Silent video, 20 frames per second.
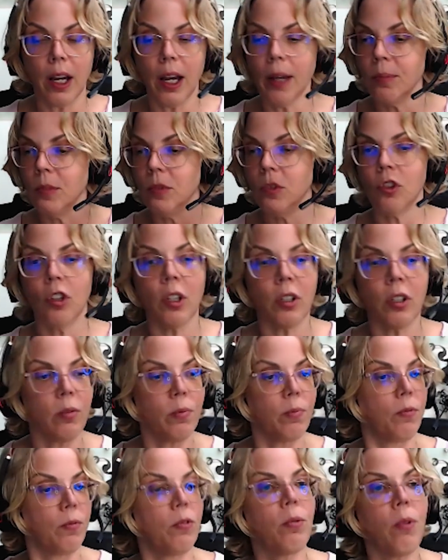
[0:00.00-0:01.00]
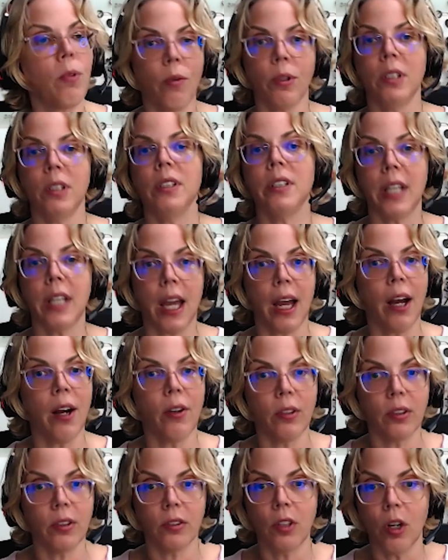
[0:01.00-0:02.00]
I'm just throwing
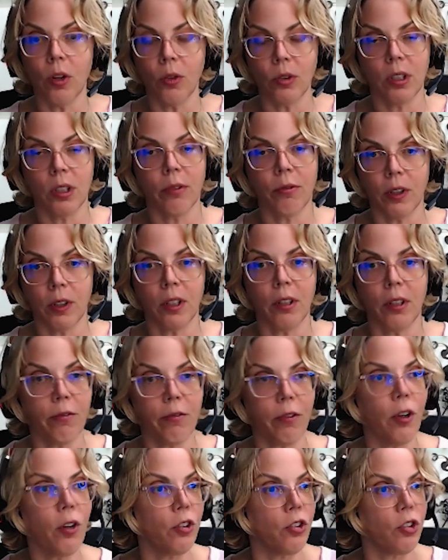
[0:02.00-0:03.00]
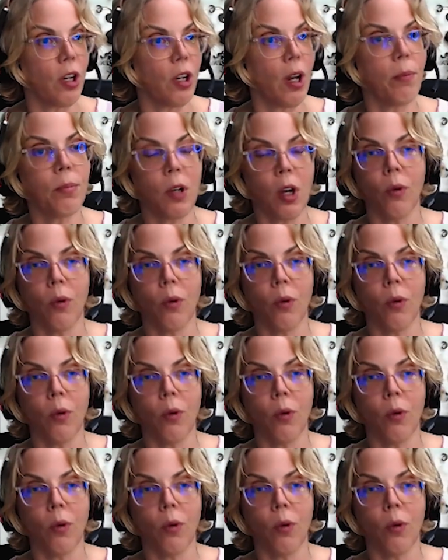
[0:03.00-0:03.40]
down no different than Photoshop